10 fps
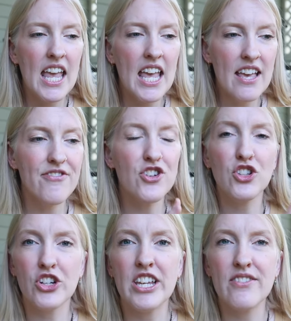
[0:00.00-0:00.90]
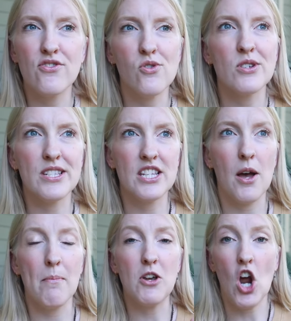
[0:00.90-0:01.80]
if you're looking for
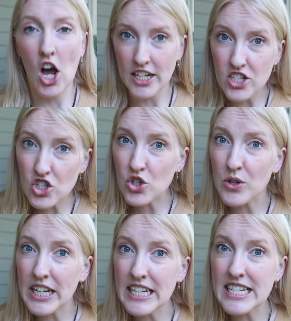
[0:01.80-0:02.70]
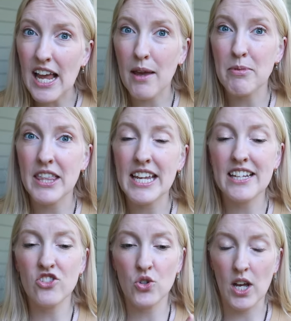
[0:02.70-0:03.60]
some non-screen type things to